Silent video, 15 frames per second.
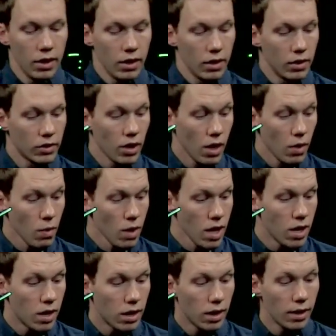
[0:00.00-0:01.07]
So
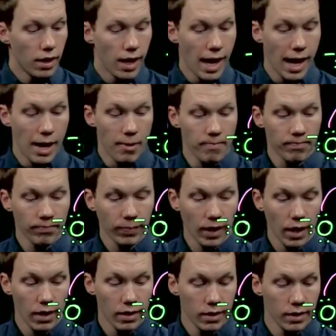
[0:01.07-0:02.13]

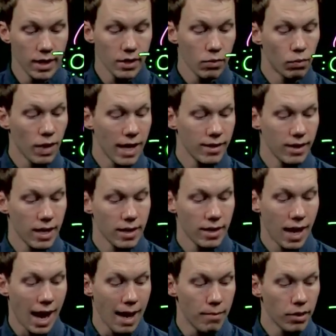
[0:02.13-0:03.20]
this resonance
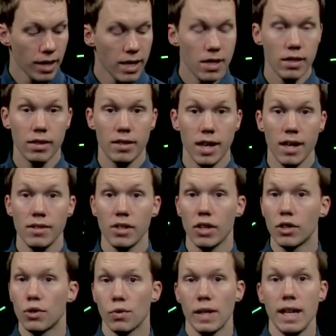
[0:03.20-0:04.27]
hybrid does
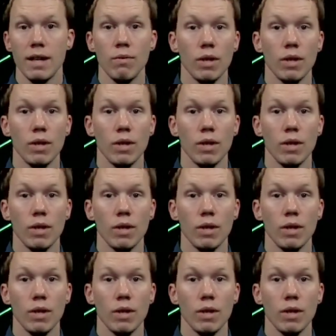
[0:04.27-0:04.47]
agree